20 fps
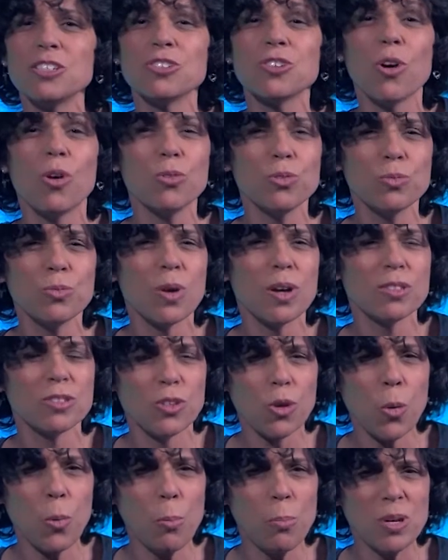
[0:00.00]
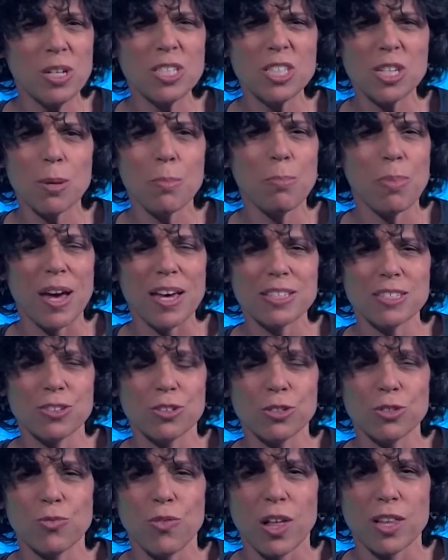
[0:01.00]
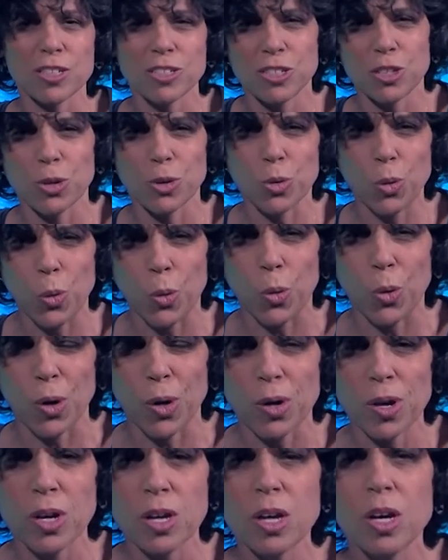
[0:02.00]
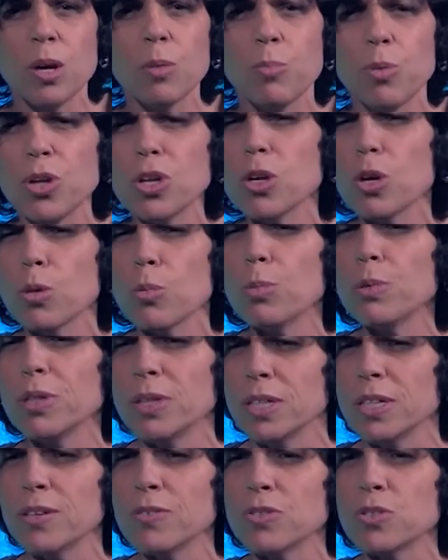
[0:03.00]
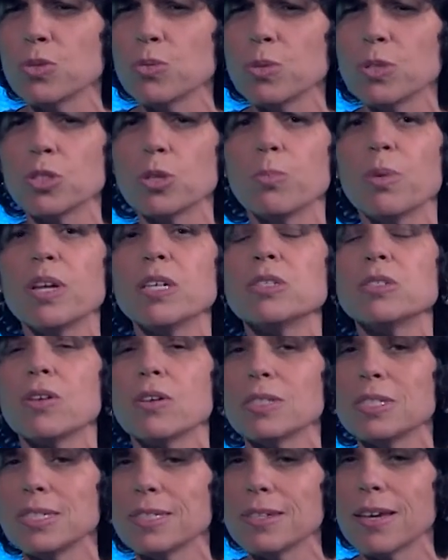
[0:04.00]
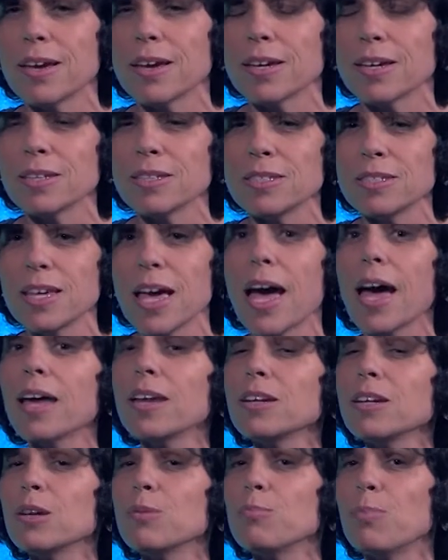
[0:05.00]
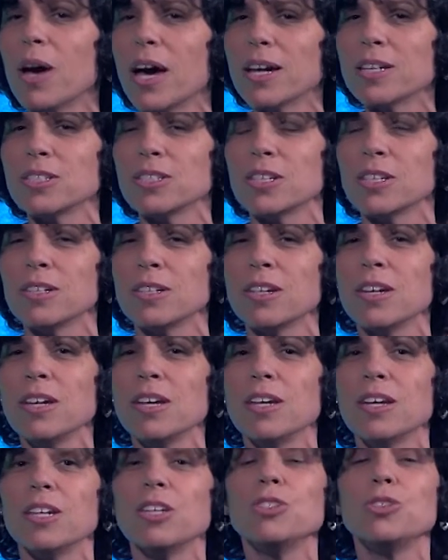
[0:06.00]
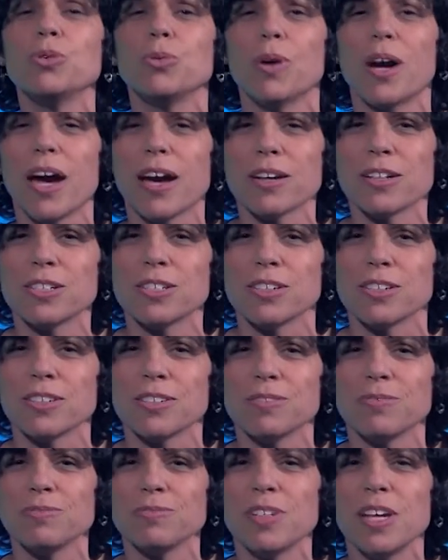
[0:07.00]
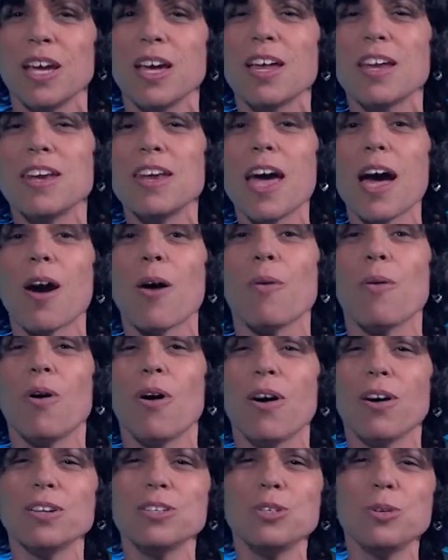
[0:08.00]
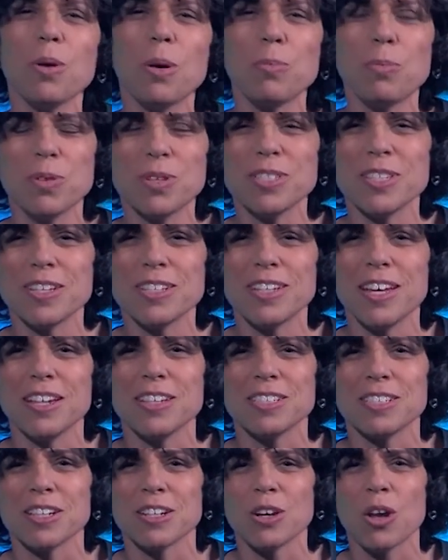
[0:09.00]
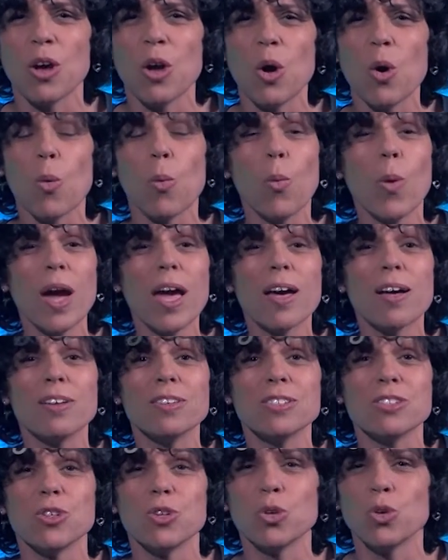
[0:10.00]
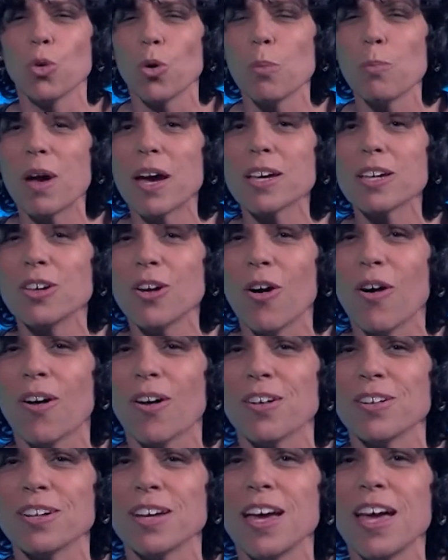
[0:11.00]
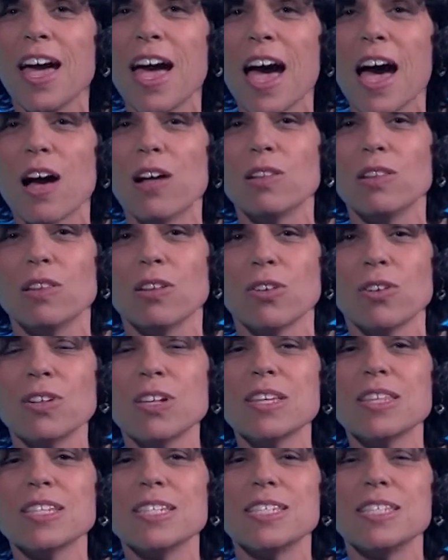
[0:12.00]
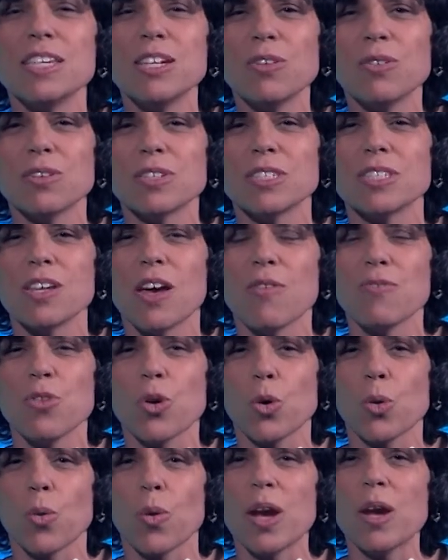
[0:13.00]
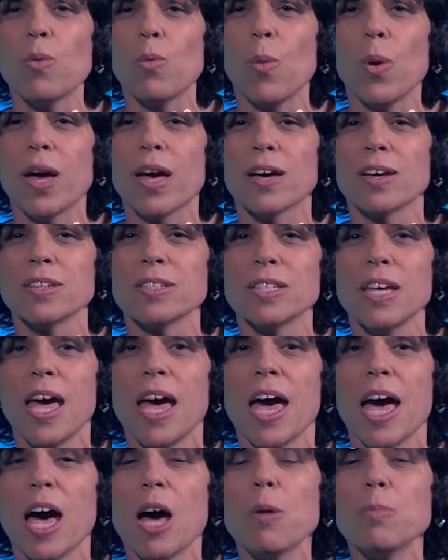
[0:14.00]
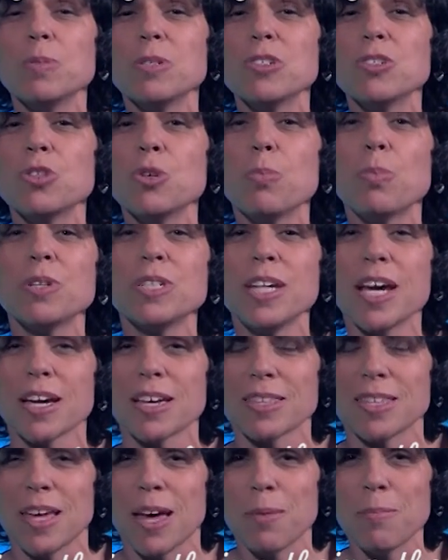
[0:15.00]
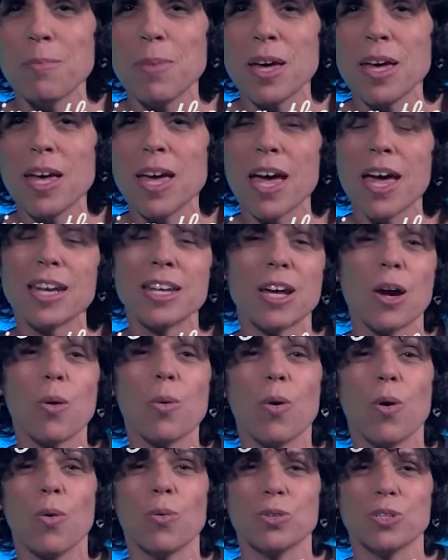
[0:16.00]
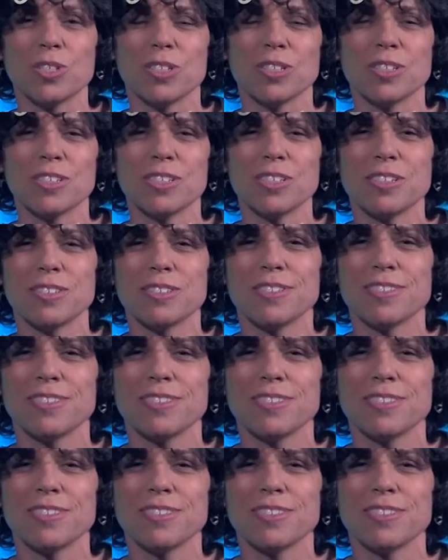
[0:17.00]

as Goldenrod's own Beach Ambassadors Volunteer Corps, putting her beliefs, which are based on science and compassion, into action. Now, on to our presentation, Whales in Your Backyard, How Learning the Secrets of the Great Whales Helps Us to Protect Them and Our Oceans.